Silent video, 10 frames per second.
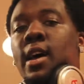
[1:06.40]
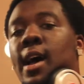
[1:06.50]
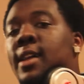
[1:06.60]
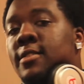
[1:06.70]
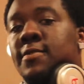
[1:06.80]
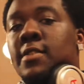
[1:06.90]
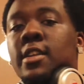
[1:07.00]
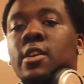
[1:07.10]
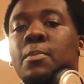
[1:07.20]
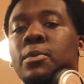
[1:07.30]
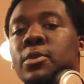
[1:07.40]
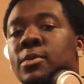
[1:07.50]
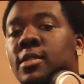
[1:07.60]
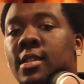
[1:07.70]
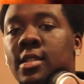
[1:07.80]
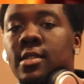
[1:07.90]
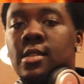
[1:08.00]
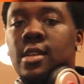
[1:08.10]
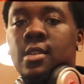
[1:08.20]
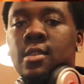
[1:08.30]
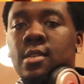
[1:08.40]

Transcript: Hottest video producer in the city.